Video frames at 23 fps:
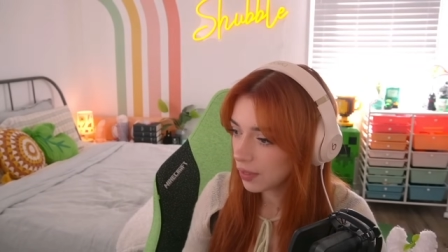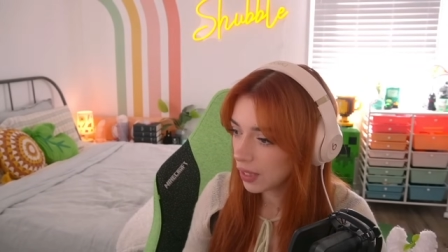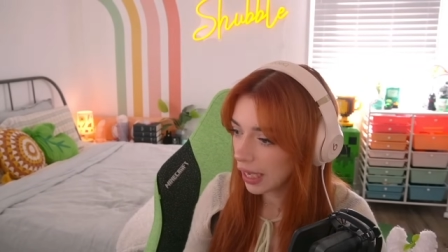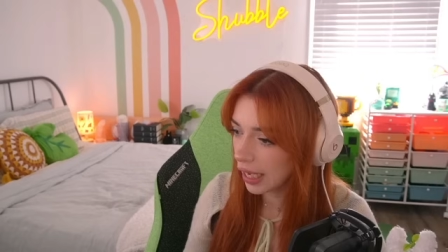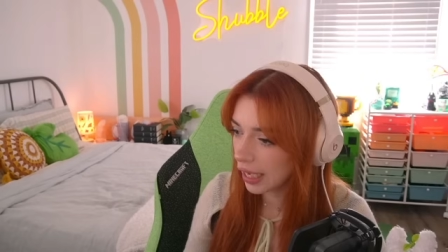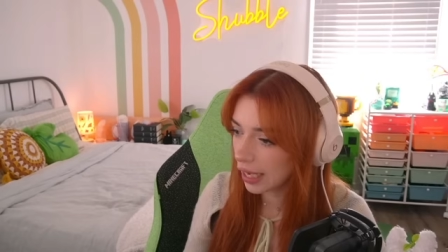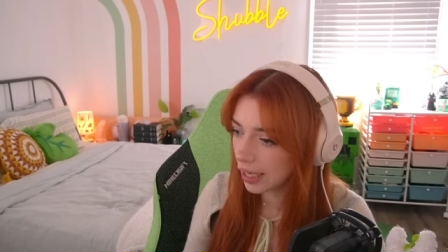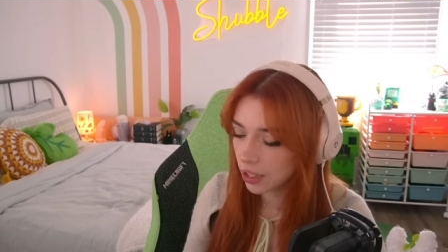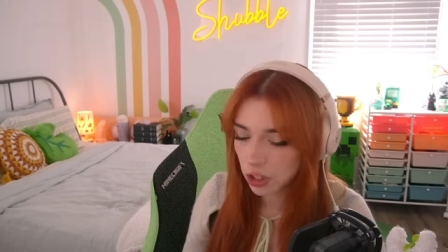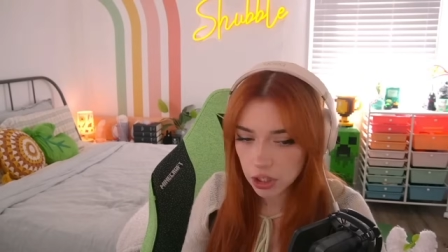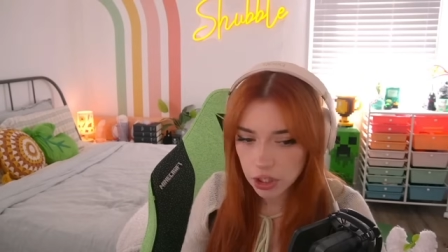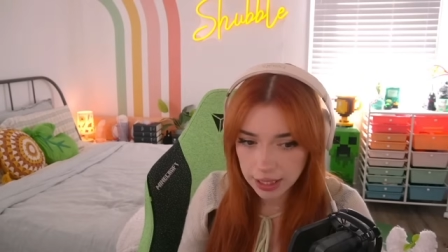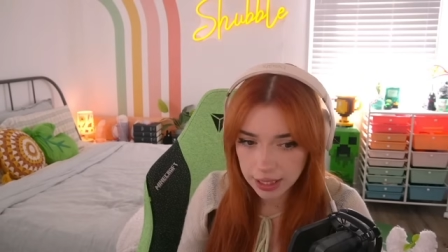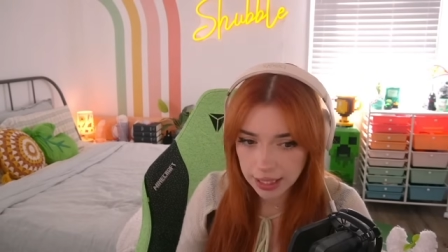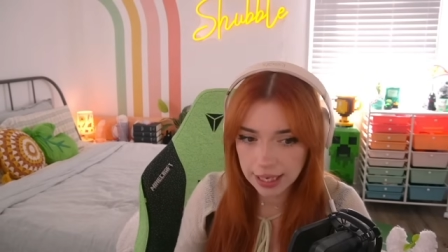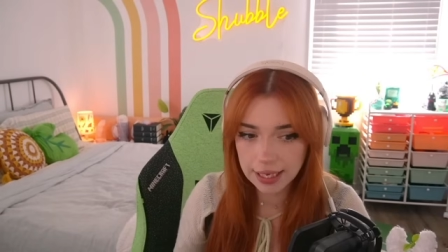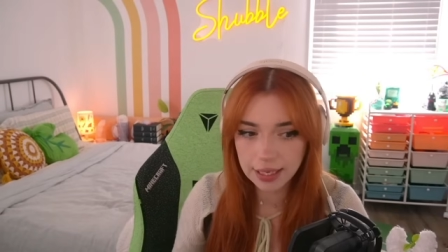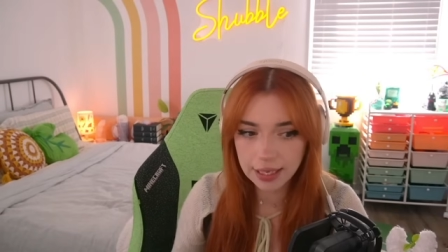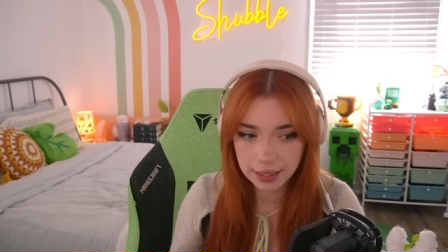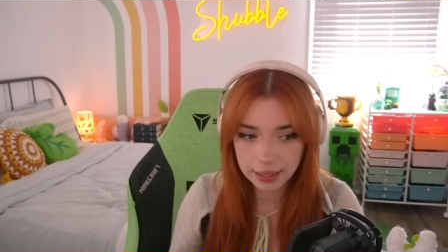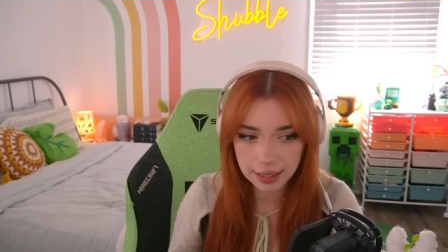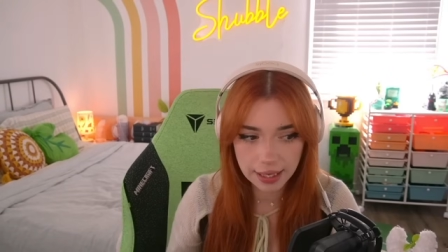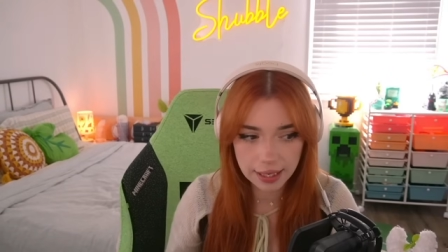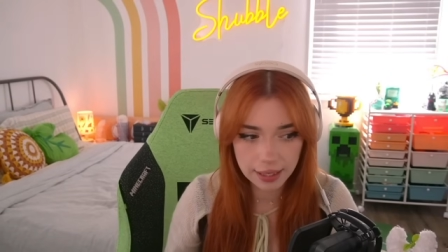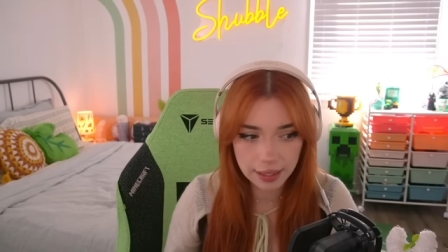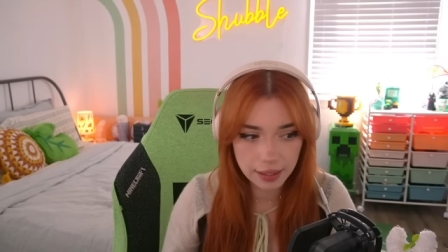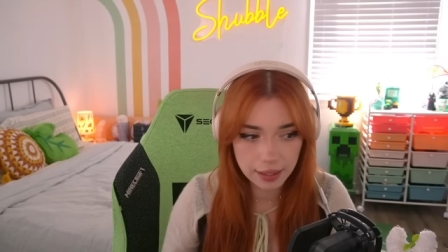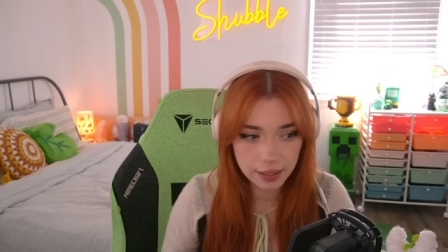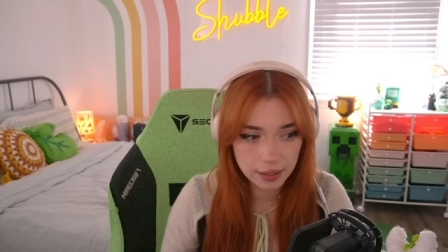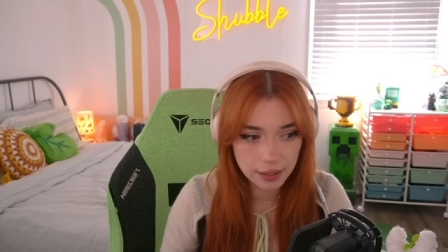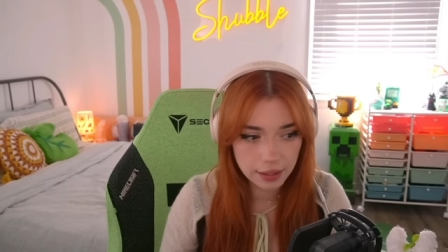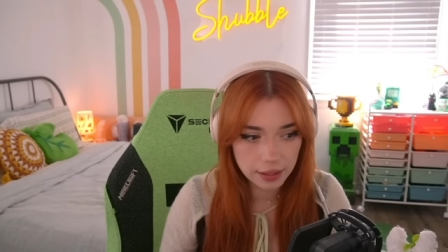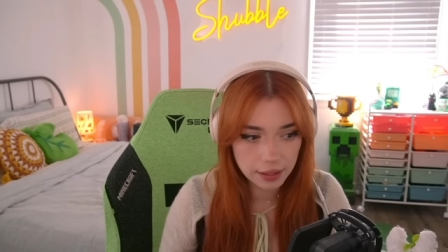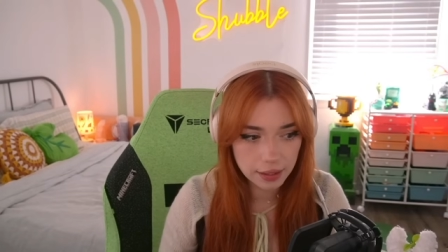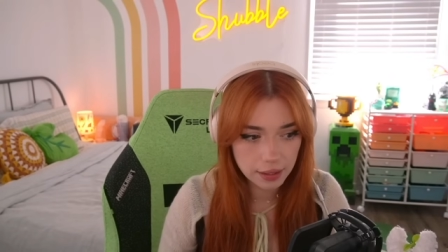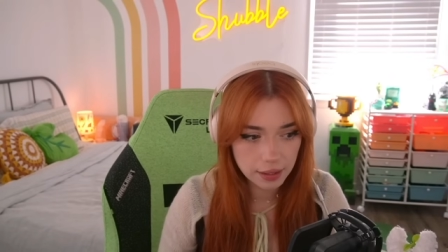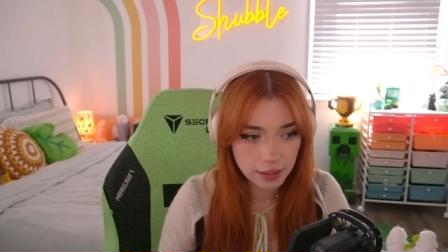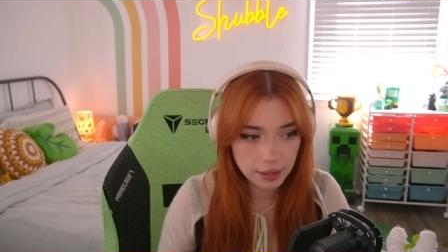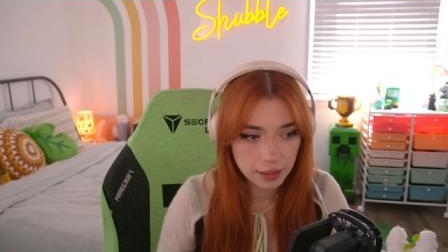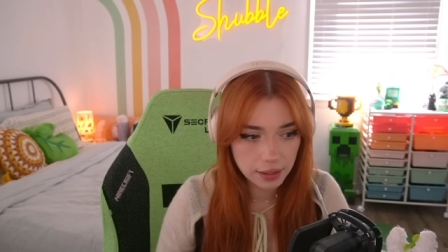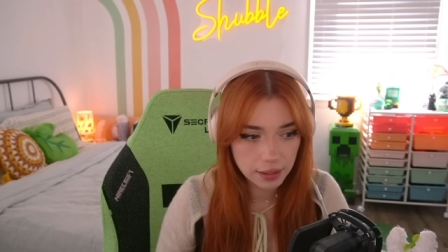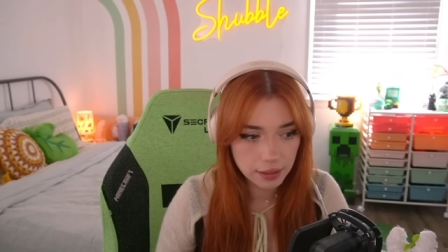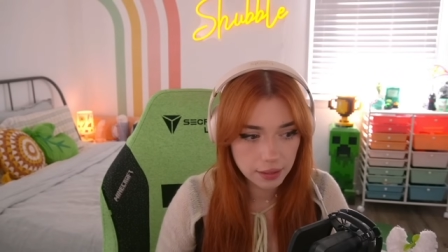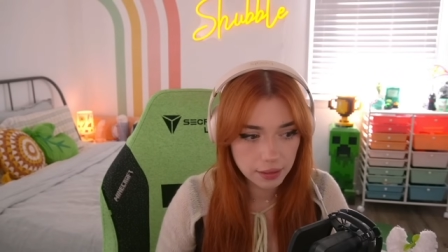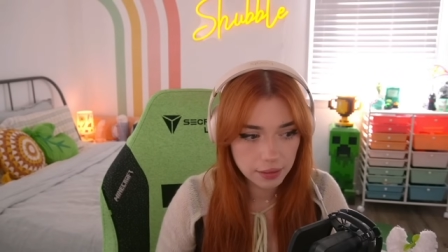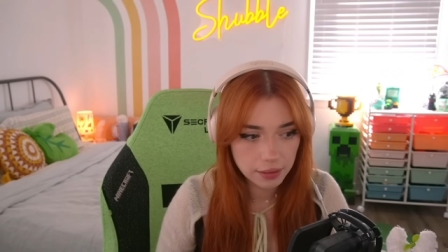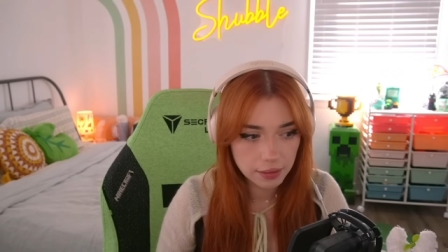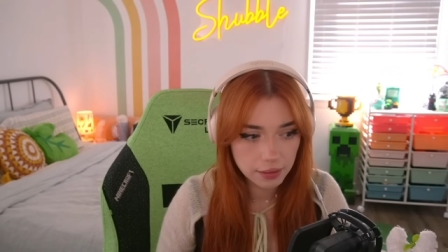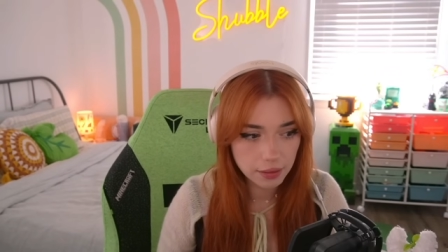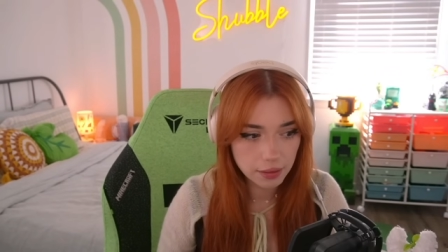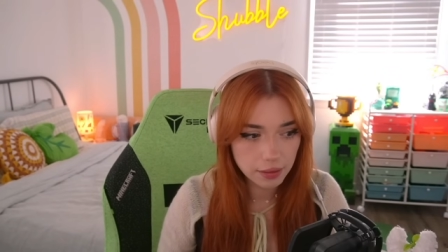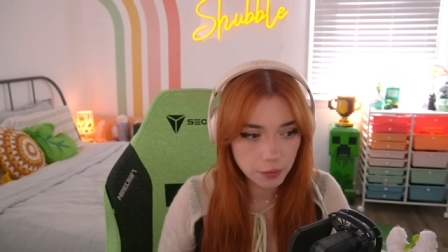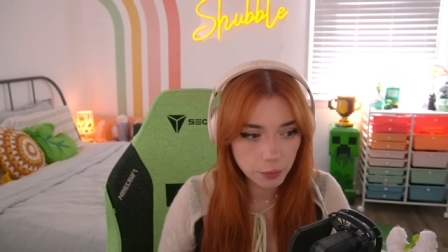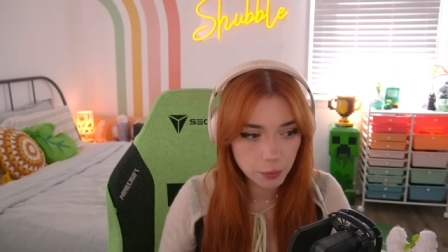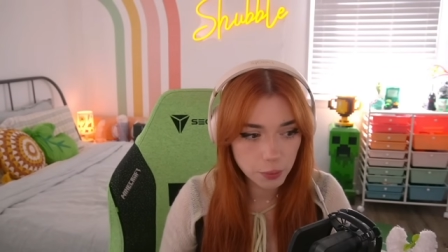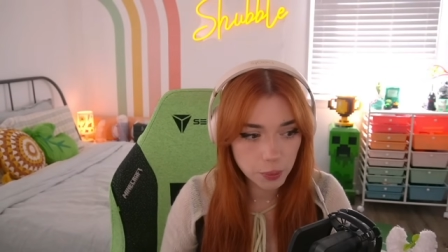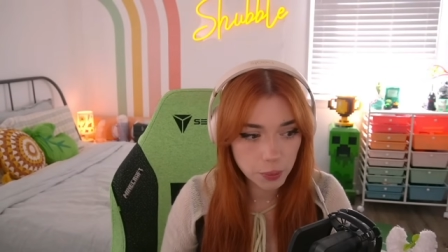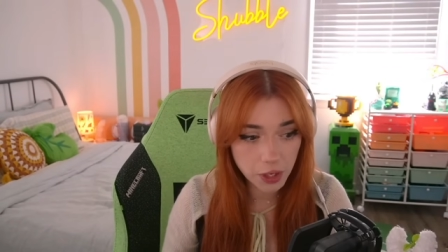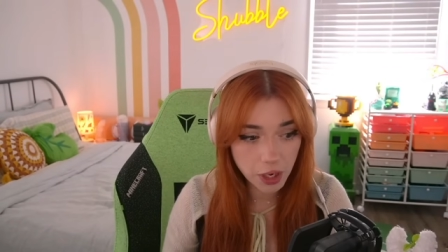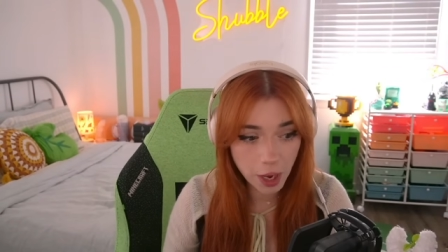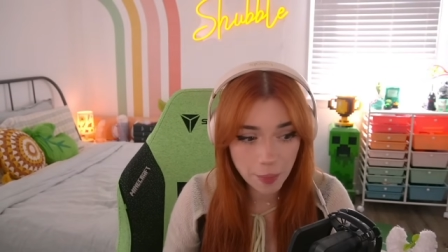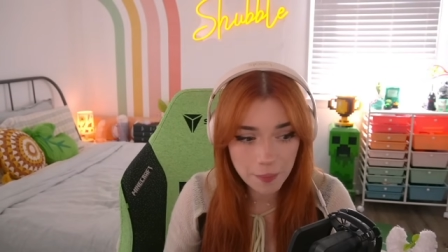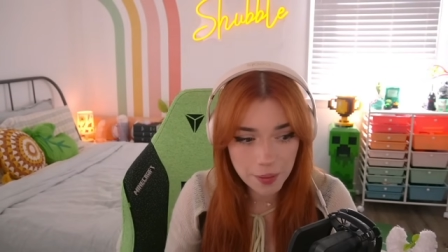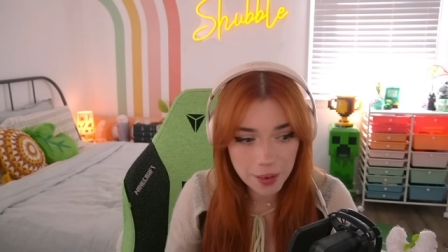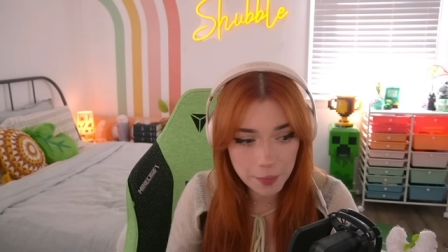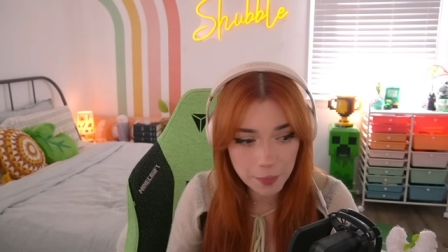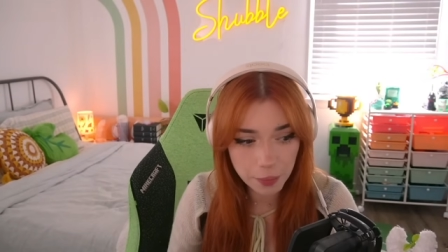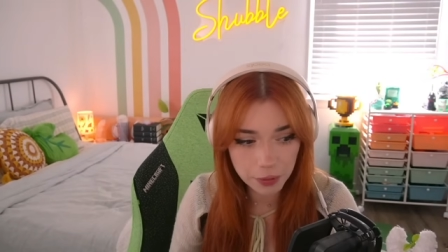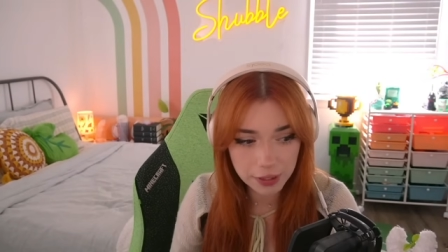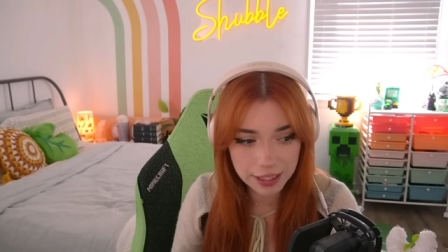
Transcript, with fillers: I just think that some people